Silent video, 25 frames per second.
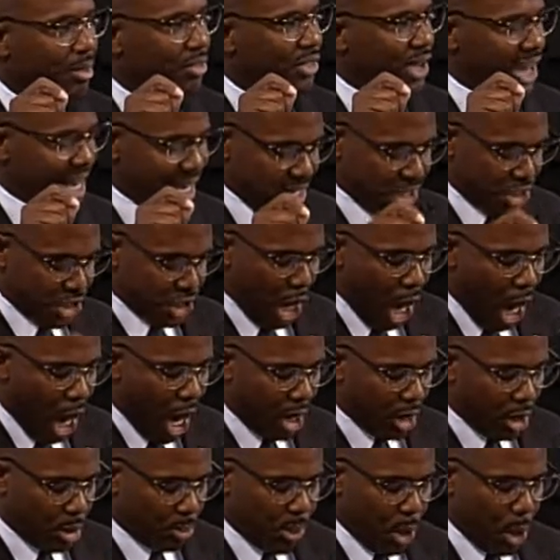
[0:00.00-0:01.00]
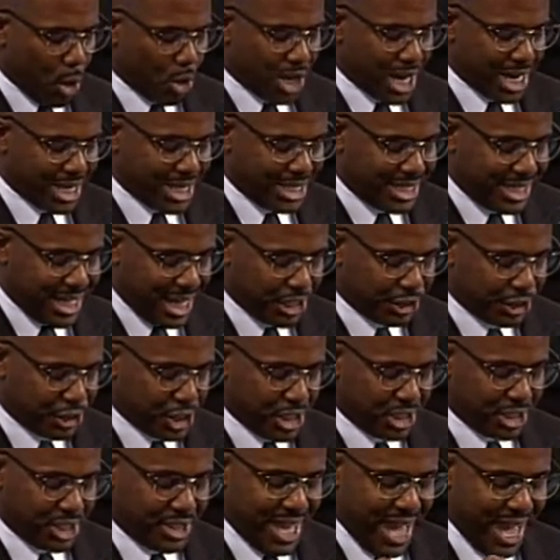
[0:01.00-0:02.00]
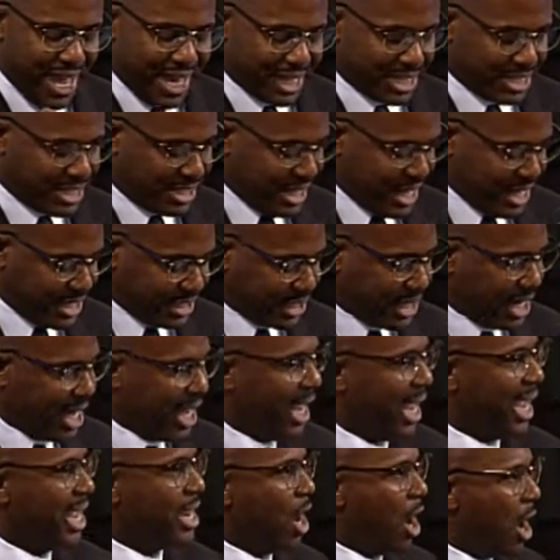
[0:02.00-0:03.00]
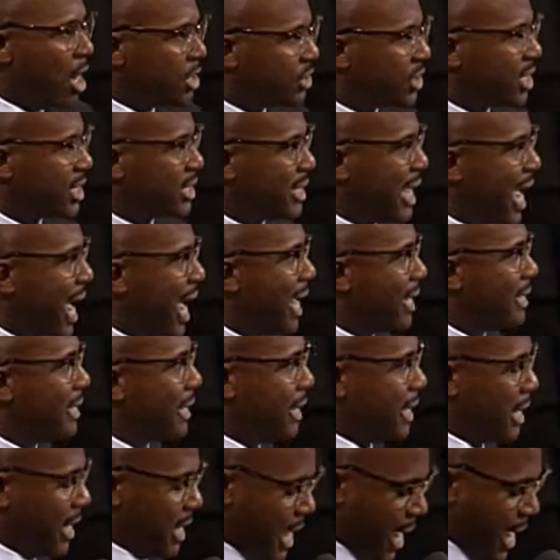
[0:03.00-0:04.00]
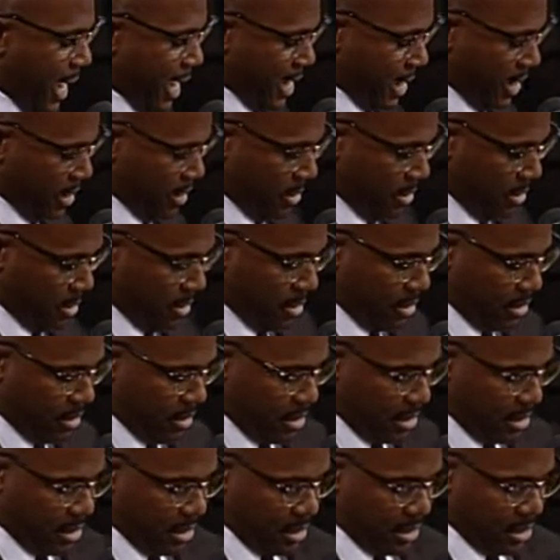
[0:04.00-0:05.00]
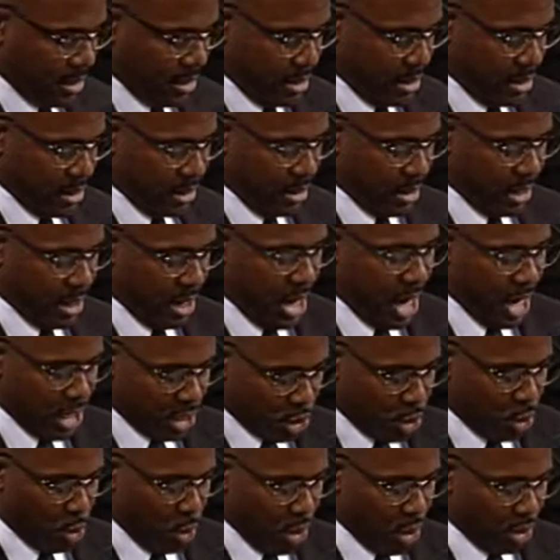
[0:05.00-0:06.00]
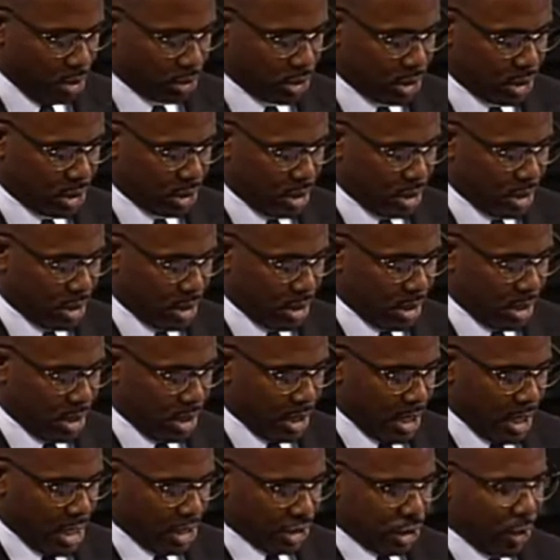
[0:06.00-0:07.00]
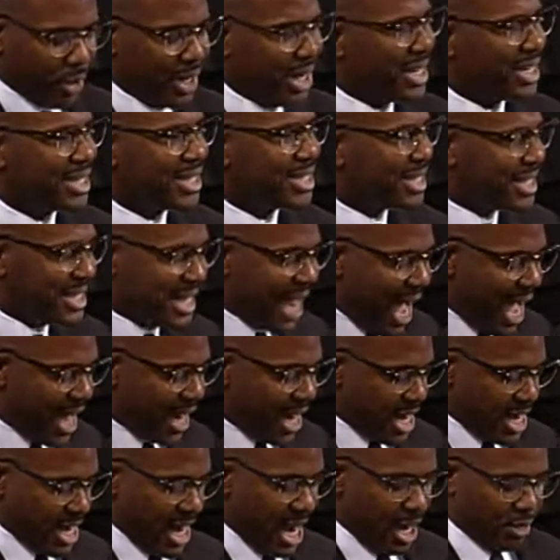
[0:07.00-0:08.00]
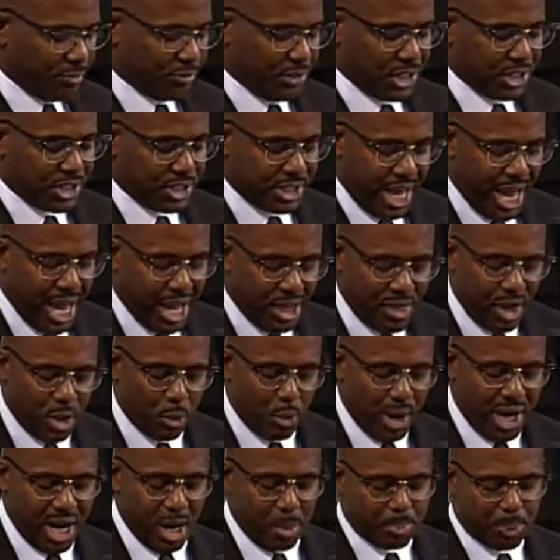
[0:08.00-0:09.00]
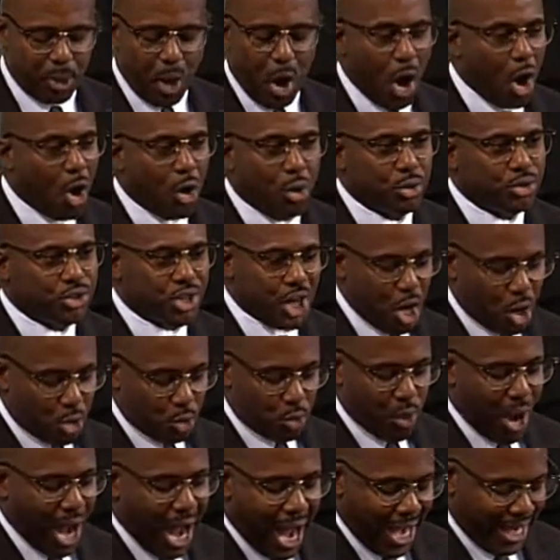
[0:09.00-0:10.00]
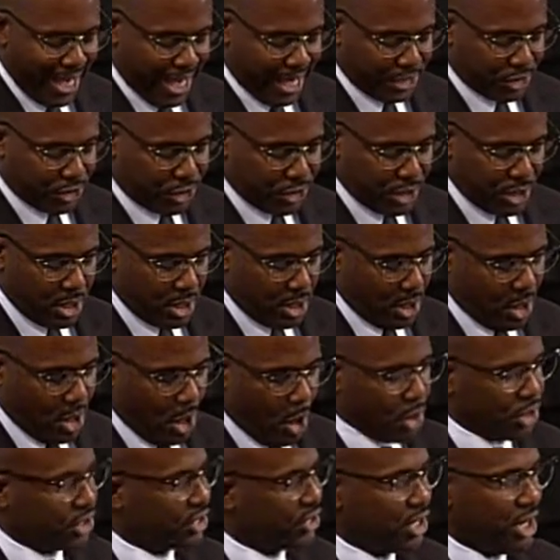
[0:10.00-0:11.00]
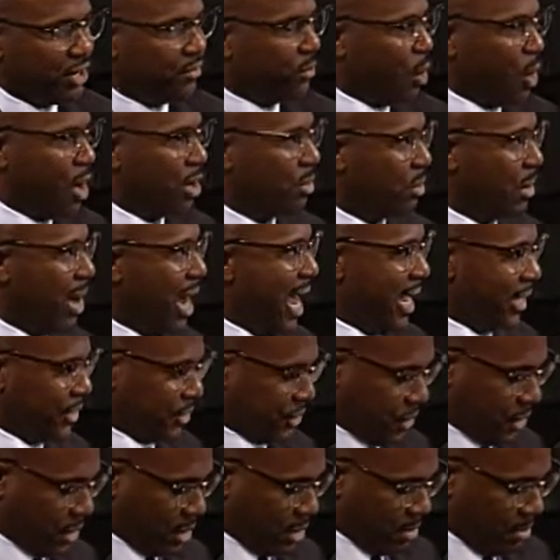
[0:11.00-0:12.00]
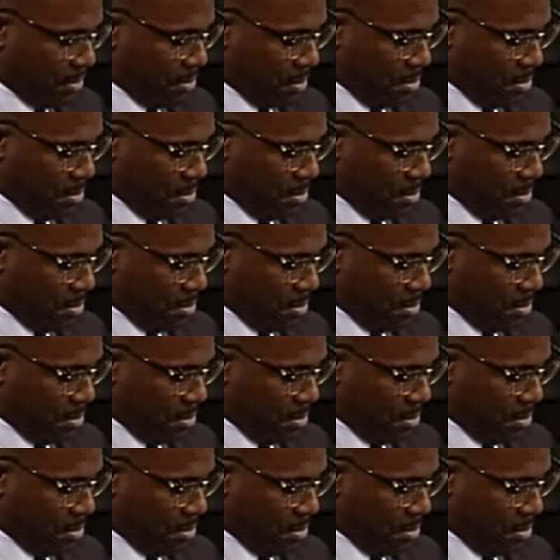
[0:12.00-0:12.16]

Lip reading: the intolerable conditions that exist in our society today." Unquote. So it is not enough to say that we oppose riots or civil unrest.